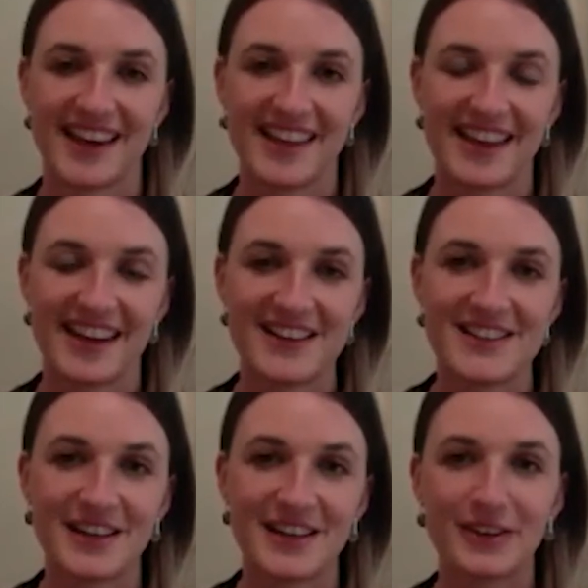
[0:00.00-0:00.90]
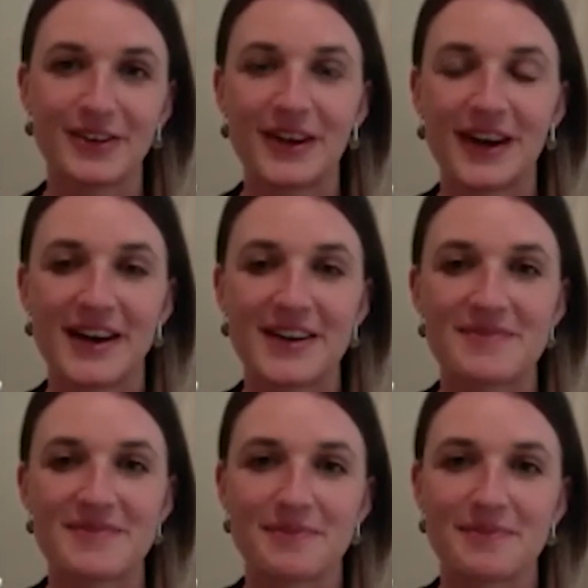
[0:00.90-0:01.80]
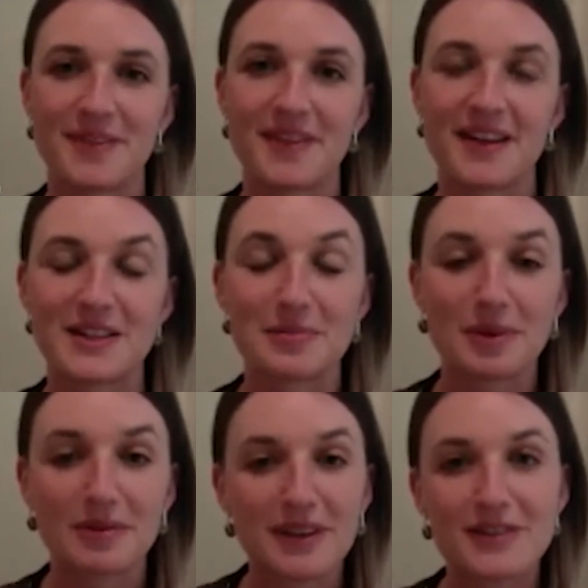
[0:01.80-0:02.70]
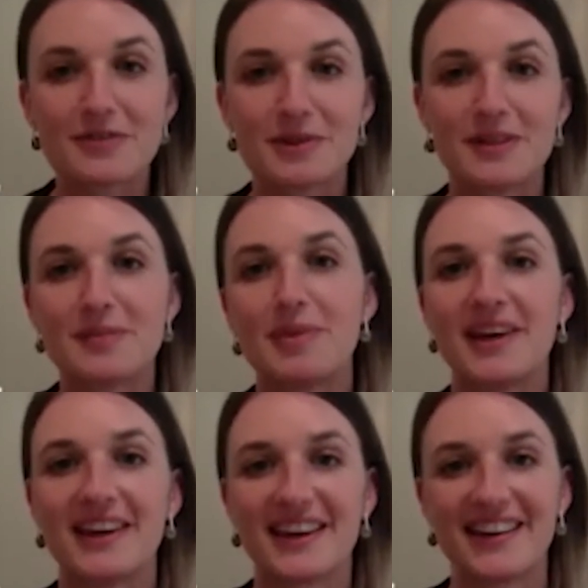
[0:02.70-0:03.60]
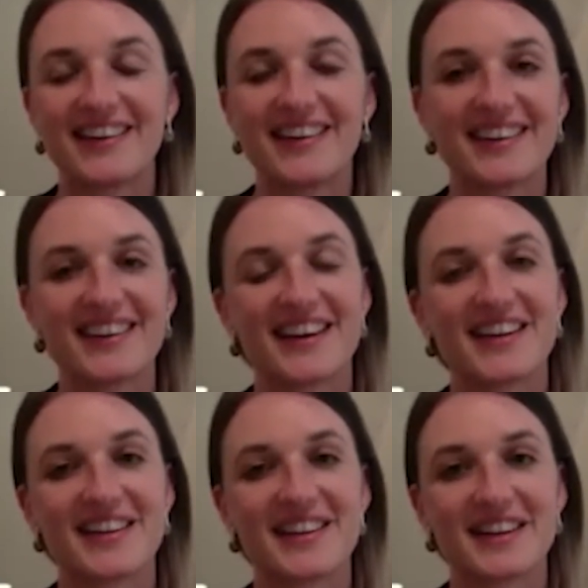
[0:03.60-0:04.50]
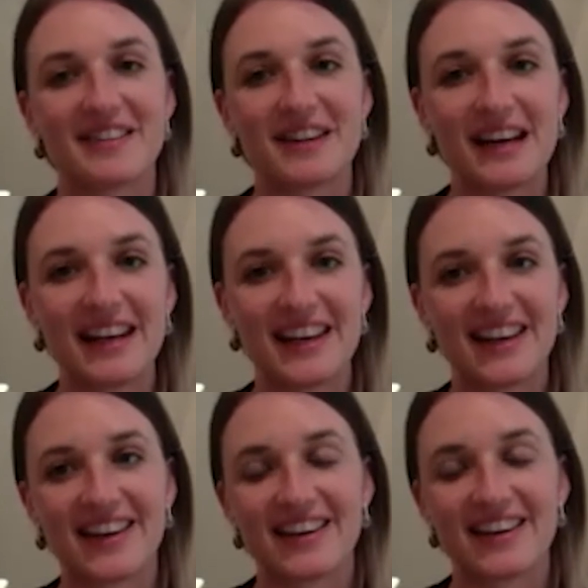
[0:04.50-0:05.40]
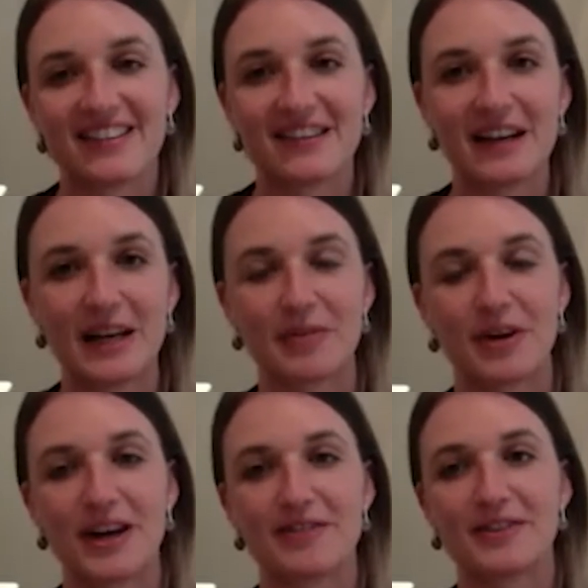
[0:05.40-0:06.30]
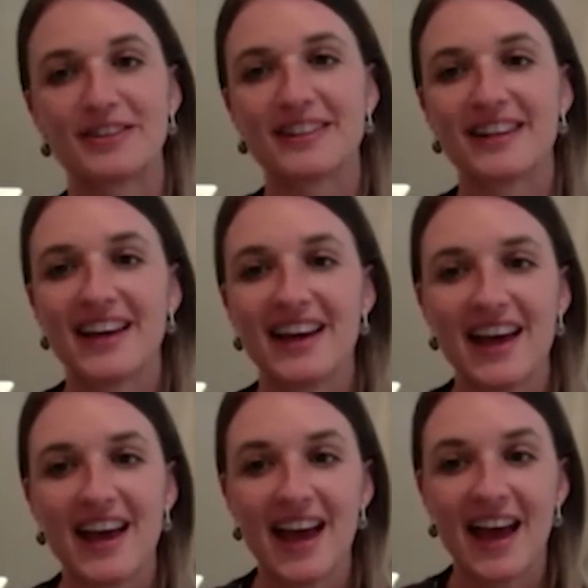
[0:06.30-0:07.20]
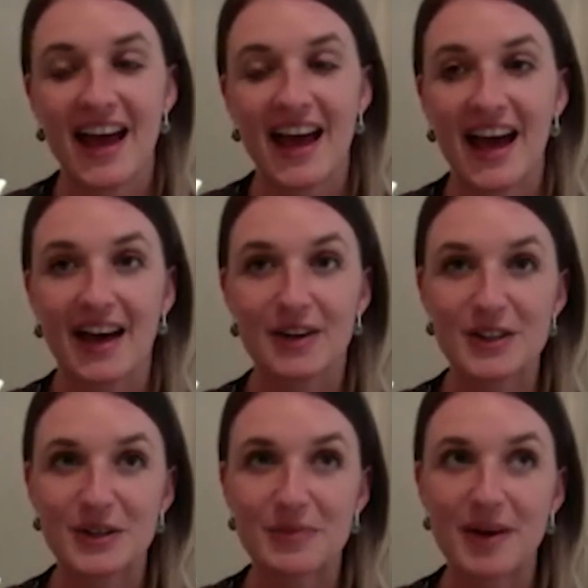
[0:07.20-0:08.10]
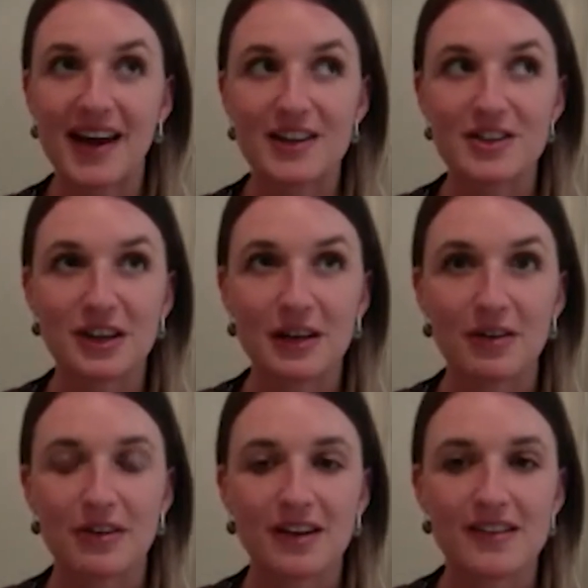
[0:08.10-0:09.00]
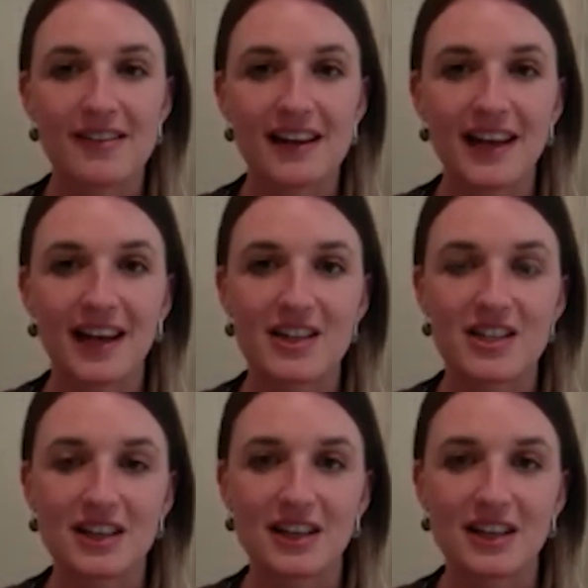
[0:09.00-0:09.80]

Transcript: Thanks, Yaku. Such a privilege for me to be here, and I really, really am grateful. Sure, my journey with reconciliation